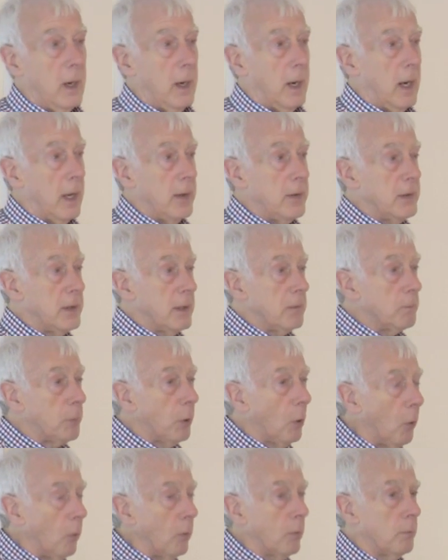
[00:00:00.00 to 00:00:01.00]
And the
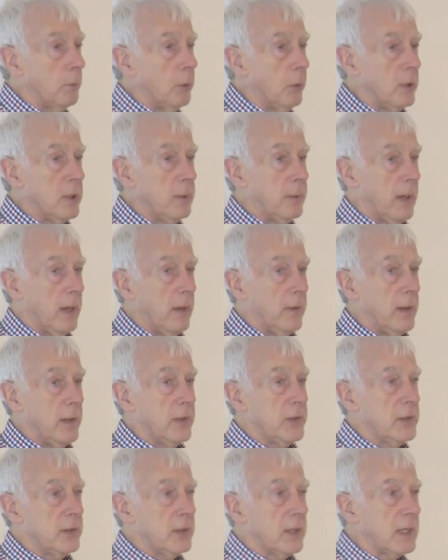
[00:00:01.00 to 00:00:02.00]
important point about
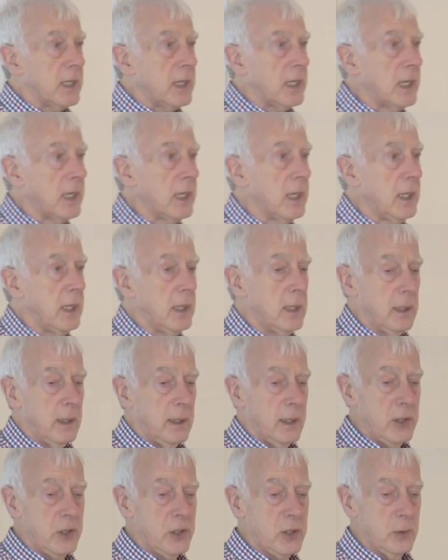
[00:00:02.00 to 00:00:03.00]
this, and the key
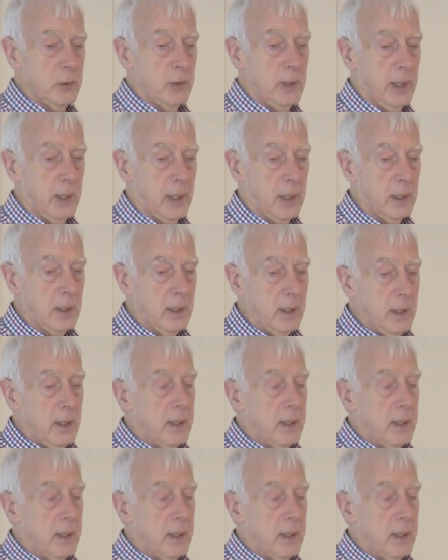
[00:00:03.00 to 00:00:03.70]
issue here,